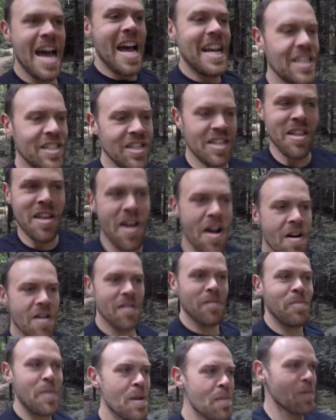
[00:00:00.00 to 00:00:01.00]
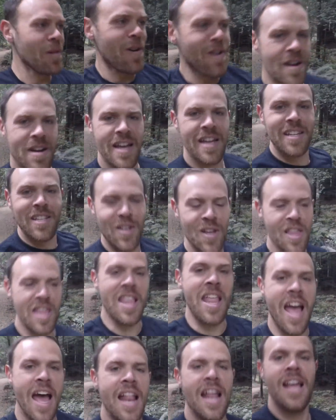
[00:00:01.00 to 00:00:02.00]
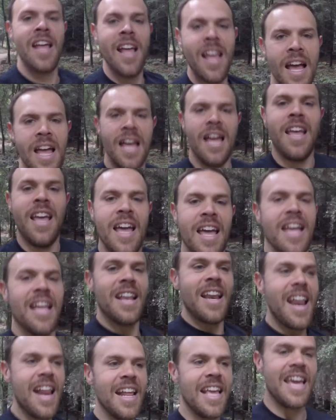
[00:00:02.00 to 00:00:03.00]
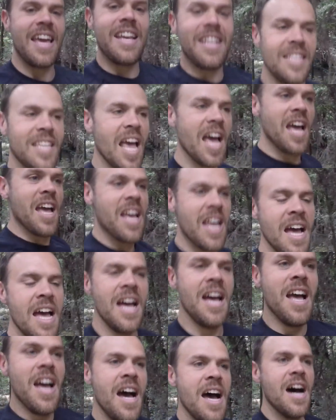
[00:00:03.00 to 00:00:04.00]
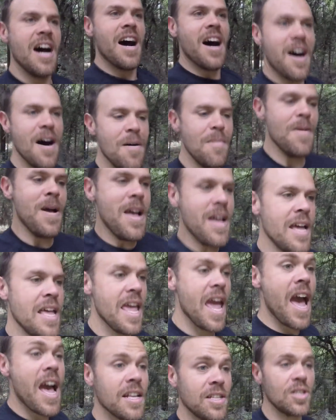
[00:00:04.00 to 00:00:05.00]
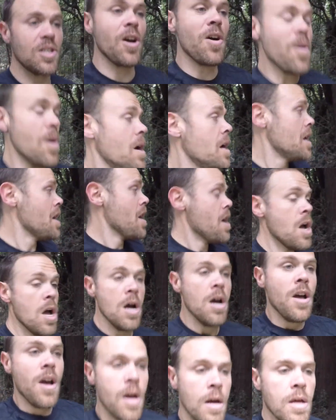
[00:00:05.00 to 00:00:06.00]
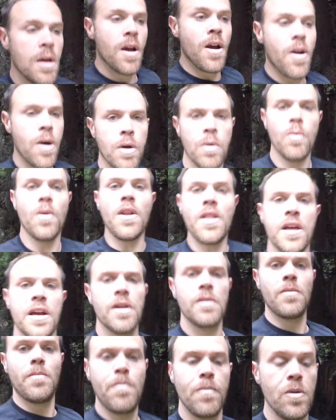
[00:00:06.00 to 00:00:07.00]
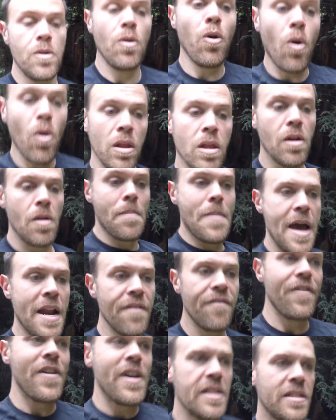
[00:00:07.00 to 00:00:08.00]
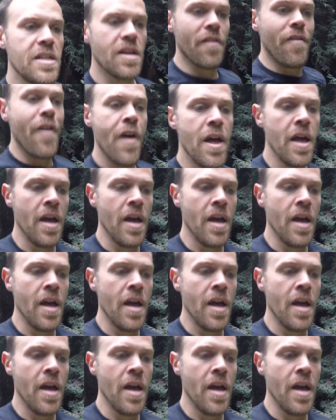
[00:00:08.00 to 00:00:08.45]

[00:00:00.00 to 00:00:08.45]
Actually, they aren't. People aren't nicer than that. In any case, um, yeah, so one of the cool little benefits of